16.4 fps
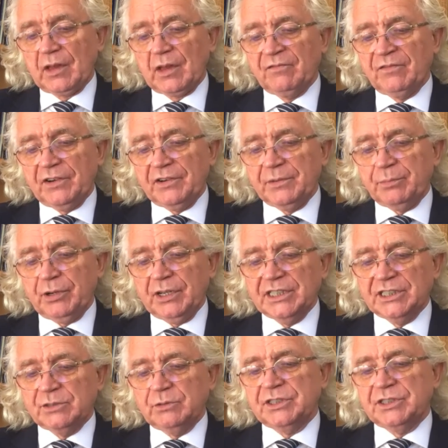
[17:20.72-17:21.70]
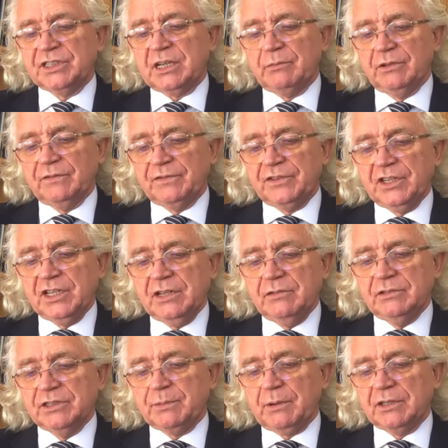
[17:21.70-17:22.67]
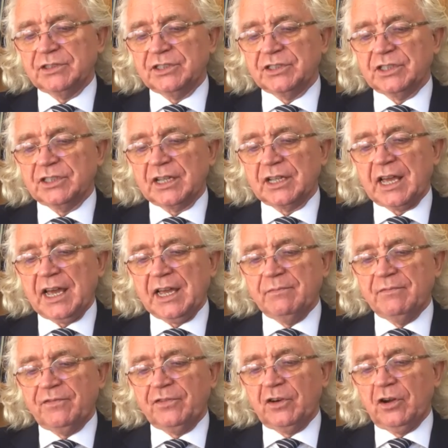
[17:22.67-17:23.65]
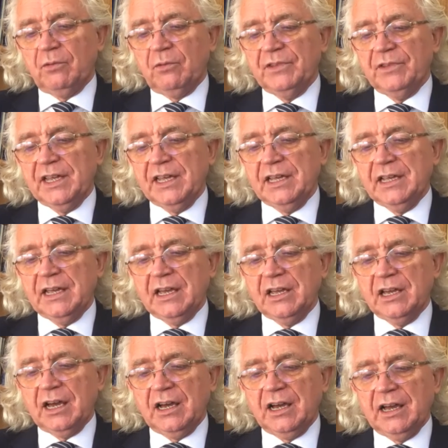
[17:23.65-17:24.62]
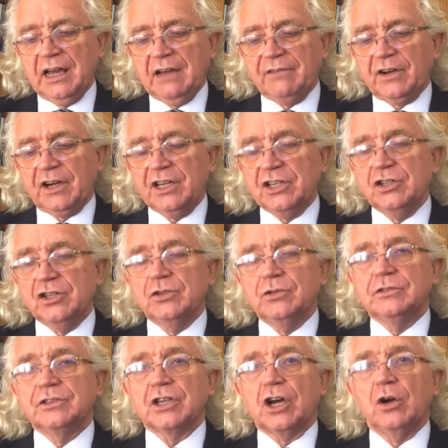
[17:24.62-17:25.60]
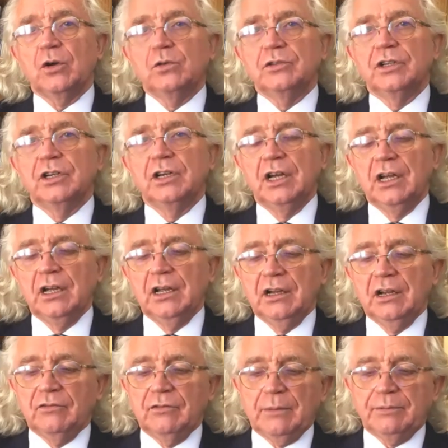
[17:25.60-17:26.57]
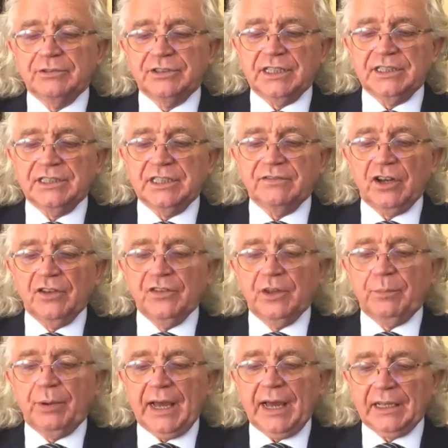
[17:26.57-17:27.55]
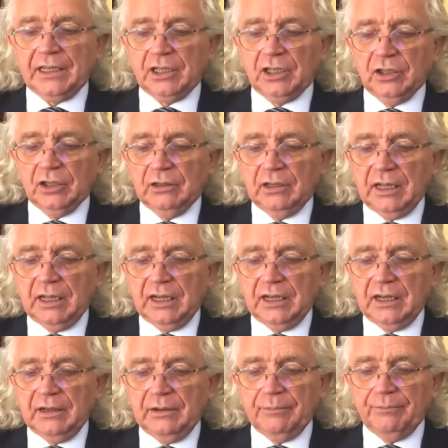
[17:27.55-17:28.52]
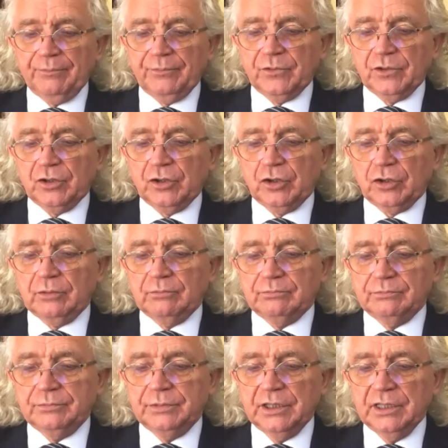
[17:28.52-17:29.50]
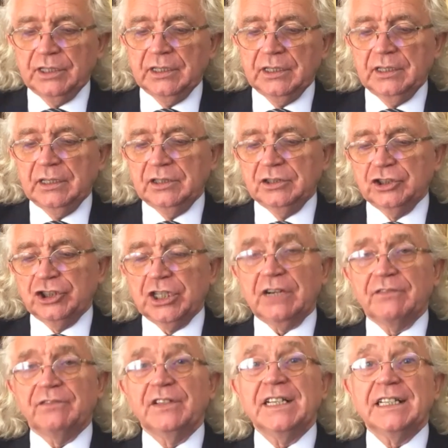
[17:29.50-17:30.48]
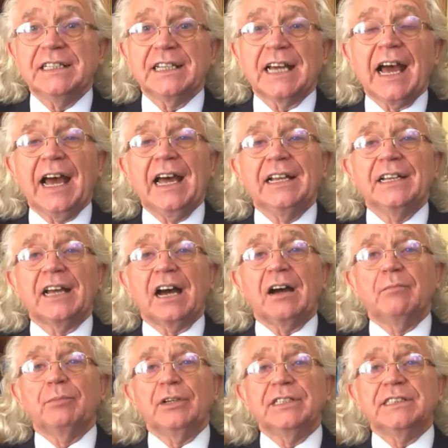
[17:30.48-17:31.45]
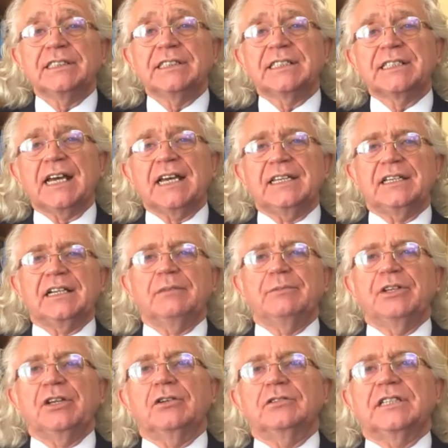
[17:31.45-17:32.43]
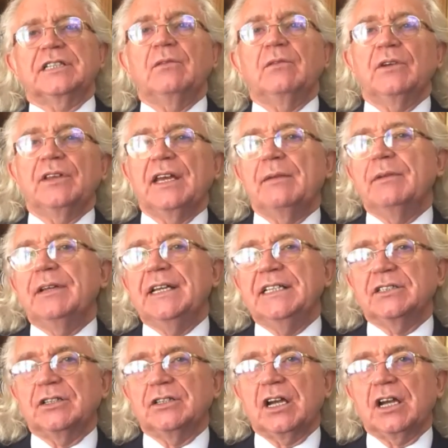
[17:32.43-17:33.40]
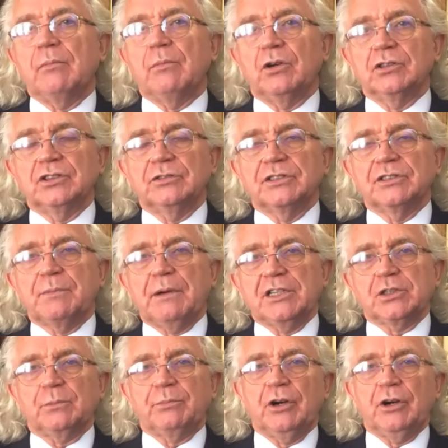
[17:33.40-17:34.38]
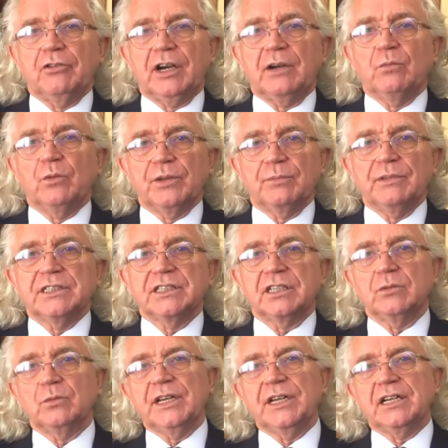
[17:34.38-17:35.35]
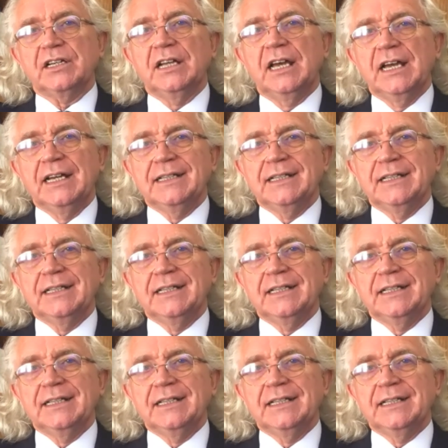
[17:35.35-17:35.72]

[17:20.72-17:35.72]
very pleased with some of the responses that came from the FIU's own representative on the panel, Kuram Javid, and I'm pleased to say that I'm in contact with him, and he's going to come on and do a special program with me so that we can